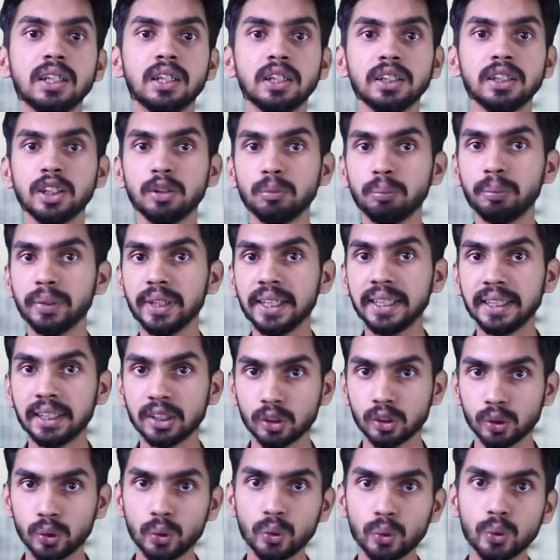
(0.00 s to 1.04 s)
Then be it a
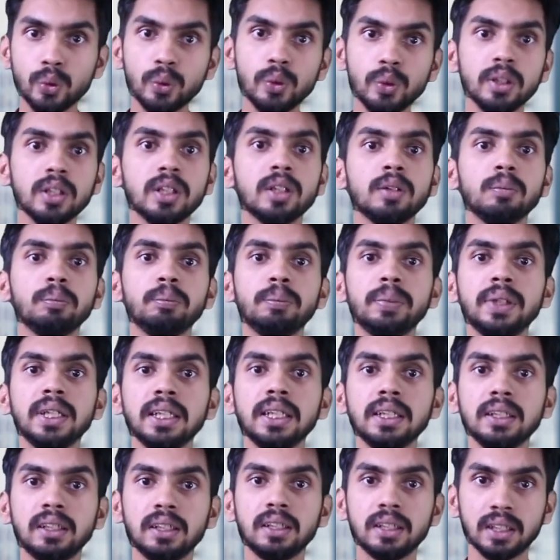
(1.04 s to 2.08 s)
code, be
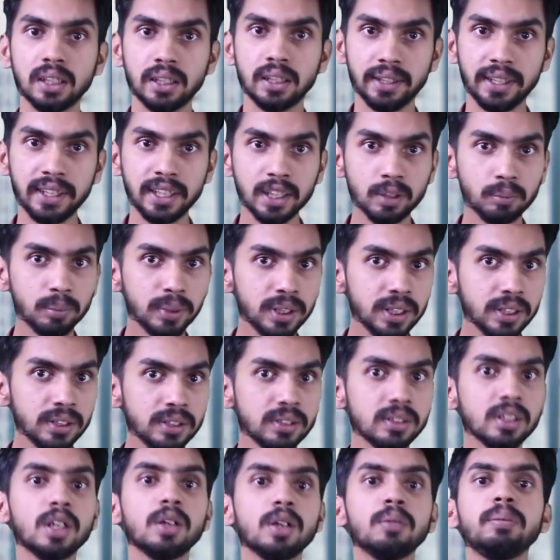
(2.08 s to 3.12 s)
it a database,
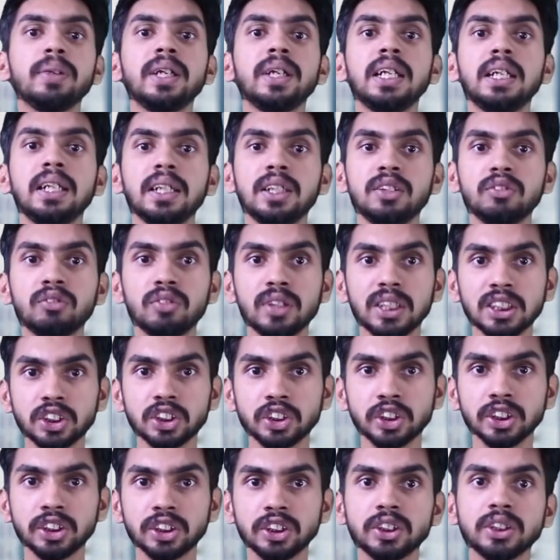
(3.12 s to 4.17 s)
be it
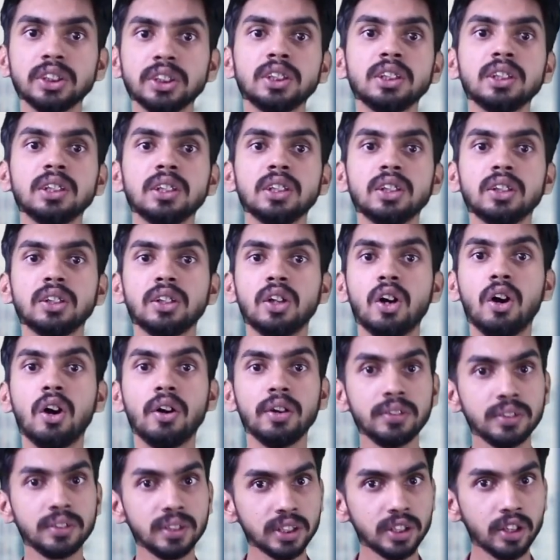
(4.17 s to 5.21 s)
infrastructure or
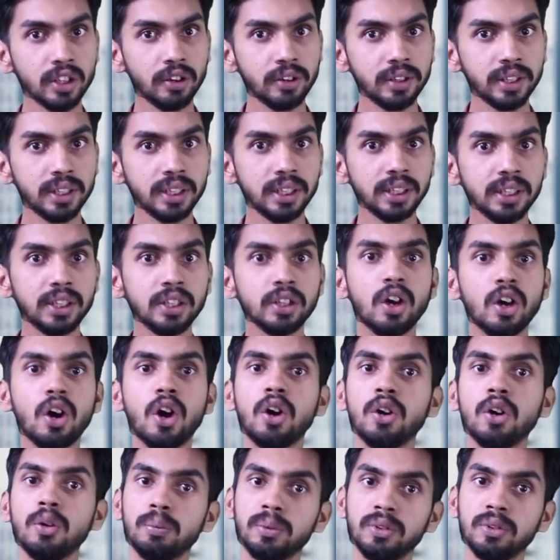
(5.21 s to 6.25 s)
security
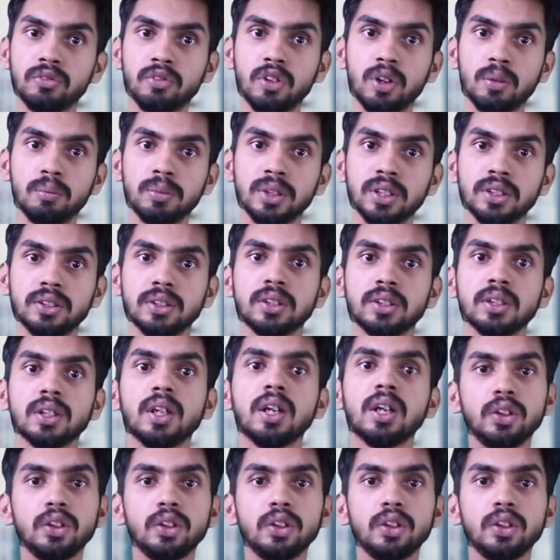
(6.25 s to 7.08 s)
or performance.